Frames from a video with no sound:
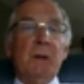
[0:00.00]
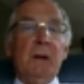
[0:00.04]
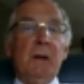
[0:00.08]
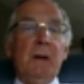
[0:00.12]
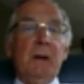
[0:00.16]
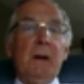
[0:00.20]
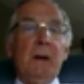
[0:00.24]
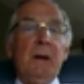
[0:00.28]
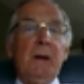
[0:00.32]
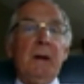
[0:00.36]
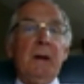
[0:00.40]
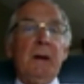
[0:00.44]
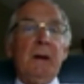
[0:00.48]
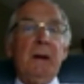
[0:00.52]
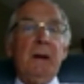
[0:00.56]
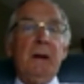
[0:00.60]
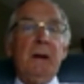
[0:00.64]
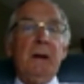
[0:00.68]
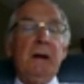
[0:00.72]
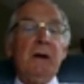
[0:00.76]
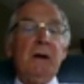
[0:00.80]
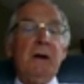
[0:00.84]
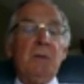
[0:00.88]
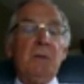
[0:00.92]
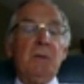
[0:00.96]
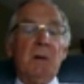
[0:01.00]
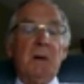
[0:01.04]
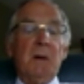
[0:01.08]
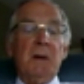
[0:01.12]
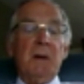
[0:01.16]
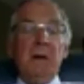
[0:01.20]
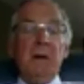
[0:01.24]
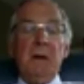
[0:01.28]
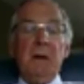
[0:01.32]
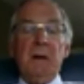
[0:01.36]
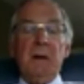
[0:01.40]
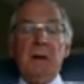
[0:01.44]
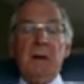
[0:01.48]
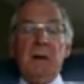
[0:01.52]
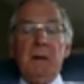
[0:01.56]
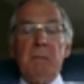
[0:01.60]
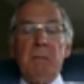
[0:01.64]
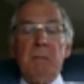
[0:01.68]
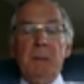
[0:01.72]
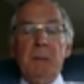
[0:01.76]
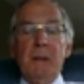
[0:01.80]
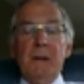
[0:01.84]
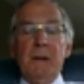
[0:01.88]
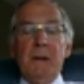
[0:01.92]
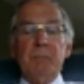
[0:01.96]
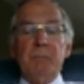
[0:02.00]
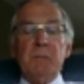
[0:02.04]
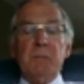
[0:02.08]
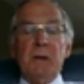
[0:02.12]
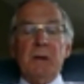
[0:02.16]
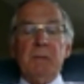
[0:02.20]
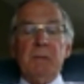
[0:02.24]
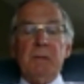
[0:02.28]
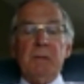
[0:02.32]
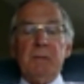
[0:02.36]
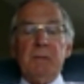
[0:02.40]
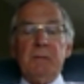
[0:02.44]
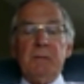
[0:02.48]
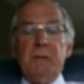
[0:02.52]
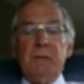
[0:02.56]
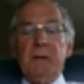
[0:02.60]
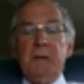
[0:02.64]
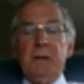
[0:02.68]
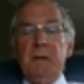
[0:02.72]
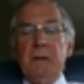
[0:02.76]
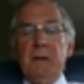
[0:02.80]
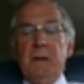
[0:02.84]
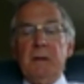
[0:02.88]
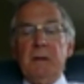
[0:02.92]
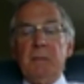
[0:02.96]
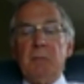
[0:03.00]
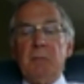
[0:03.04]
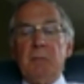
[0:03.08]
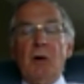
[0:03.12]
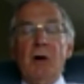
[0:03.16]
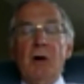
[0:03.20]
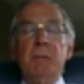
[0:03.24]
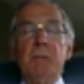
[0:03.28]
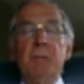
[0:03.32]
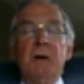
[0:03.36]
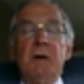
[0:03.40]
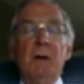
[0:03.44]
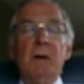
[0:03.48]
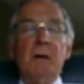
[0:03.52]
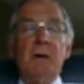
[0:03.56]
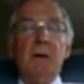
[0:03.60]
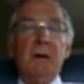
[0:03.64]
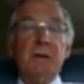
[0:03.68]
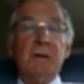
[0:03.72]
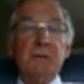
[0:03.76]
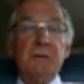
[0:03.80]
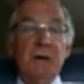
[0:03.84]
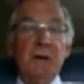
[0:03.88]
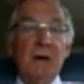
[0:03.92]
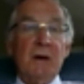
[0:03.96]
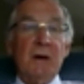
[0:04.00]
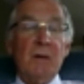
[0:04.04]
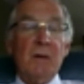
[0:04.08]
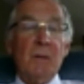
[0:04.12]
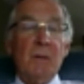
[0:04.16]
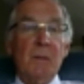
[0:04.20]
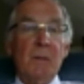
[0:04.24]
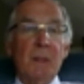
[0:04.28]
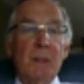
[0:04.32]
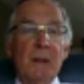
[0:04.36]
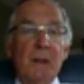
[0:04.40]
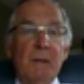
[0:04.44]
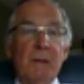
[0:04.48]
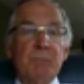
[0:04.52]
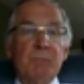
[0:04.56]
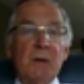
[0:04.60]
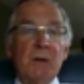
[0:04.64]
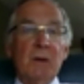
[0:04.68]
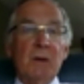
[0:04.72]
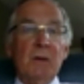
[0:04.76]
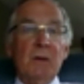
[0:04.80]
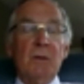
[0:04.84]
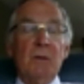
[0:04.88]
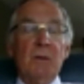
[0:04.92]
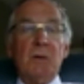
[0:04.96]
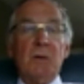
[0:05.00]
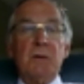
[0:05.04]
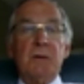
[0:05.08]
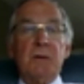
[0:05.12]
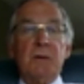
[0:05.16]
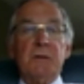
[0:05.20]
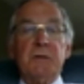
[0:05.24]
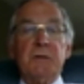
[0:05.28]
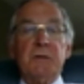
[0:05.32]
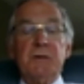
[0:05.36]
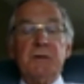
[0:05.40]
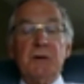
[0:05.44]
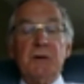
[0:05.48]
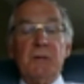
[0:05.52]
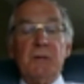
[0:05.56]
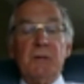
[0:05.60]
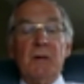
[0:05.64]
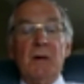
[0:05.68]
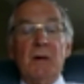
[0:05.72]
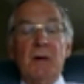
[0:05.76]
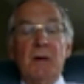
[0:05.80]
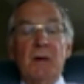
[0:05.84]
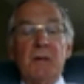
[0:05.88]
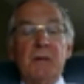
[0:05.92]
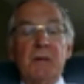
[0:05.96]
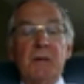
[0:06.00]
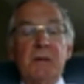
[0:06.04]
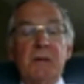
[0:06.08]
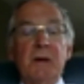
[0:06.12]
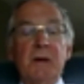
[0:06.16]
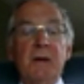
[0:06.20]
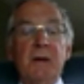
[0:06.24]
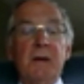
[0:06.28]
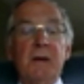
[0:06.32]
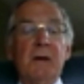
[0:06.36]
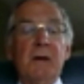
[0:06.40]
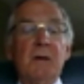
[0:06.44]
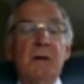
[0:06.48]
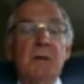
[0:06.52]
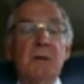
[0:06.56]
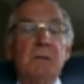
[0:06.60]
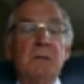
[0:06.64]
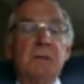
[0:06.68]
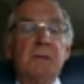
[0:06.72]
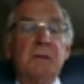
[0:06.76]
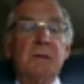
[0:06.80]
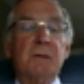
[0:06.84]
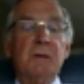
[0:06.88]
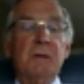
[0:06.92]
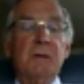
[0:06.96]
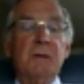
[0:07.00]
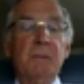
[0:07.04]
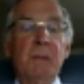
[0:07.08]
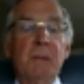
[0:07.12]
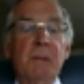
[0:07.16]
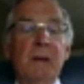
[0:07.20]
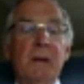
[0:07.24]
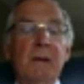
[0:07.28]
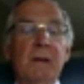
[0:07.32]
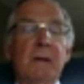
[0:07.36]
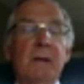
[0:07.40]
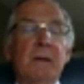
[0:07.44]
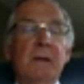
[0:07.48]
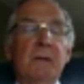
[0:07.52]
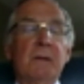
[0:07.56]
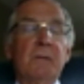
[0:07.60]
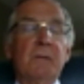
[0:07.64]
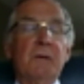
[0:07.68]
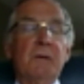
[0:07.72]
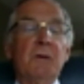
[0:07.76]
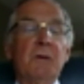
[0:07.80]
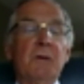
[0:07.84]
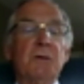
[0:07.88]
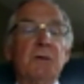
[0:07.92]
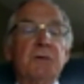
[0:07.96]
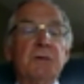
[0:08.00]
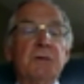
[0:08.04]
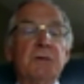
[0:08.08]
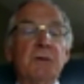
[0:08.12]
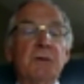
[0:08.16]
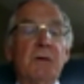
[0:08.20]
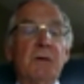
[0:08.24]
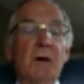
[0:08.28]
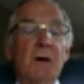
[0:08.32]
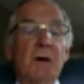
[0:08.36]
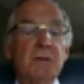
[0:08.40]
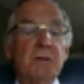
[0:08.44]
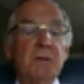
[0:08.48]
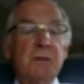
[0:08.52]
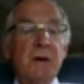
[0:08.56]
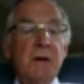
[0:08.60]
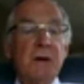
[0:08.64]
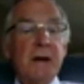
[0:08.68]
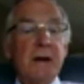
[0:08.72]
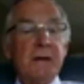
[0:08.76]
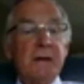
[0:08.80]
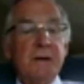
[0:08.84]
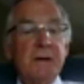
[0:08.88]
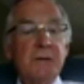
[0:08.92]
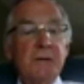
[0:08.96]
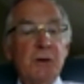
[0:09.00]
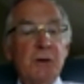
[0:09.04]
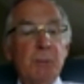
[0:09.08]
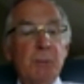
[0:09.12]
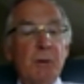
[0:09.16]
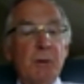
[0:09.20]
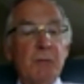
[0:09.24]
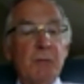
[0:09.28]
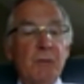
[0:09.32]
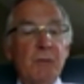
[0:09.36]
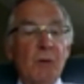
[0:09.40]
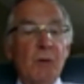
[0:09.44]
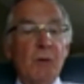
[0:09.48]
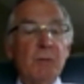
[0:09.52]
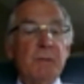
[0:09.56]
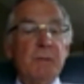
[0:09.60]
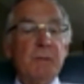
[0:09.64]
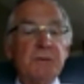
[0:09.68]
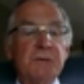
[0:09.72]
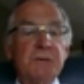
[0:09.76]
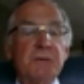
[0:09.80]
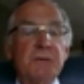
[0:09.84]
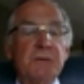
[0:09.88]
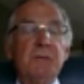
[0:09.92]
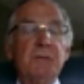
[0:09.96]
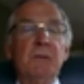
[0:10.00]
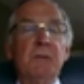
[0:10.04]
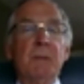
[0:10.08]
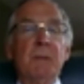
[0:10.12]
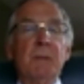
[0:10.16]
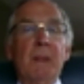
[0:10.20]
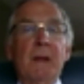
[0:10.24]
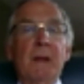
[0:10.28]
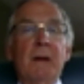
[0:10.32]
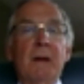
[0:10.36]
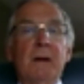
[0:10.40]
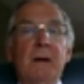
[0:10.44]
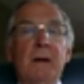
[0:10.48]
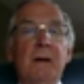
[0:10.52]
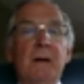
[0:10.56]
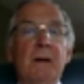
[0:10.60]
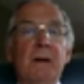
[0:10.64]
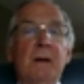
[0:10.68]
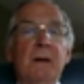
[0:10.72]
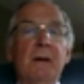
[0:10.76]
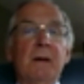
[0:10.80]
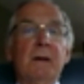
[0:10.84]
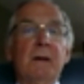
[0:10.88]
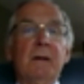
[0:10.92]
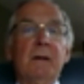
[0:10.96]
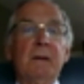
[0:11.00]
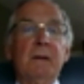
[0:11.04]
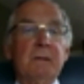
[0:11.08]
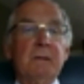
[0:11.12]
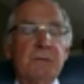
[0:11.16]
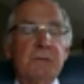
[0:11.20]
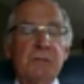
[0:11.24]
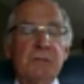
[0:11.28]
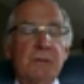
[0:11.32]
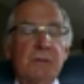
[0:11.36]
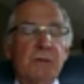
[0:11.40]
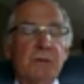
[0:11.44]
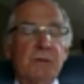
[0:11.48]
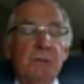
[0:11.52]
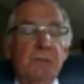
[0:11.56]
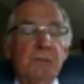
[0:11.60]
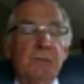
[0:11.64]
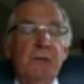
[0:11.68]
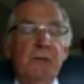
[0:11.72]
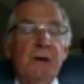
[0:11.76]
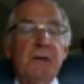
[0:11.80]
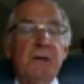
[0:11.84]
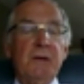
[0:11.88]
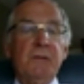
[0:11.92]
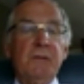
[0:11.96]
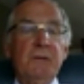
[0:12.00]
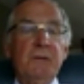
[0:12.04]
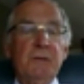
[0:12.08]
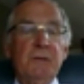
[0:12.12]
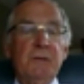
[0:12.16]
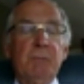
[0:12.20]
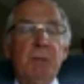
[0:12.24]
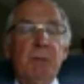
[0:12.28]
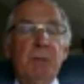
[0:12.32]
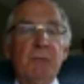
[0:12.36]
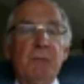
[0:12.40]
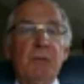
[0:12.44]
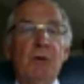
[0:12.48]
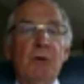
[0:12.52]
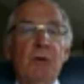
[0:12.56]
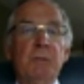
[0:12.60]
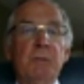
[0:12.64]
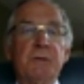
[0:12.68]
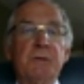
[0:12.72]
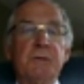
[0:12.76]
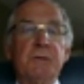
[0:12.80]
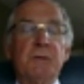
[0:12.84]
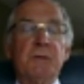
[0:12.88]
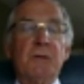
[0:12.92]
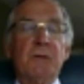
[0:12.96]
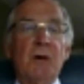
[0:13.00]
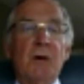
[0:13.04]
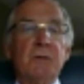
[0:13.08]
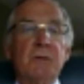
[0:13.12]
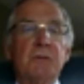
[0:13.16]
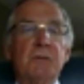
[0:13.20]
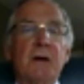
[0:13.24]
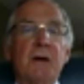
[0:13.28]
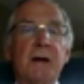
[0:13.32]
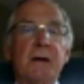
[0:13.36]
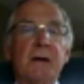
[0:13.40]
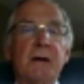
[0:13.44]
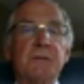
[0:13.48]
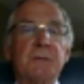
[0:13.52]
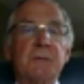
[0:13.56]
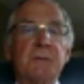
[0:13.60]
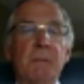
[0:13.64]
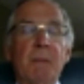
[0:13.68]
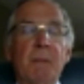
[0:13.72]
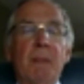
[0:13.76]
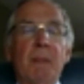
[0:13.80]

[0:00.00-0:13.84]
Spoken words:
Equally, the common law has now looked to the civil law to take out the notion of contract in the performance of, good faith in the performance of contracts.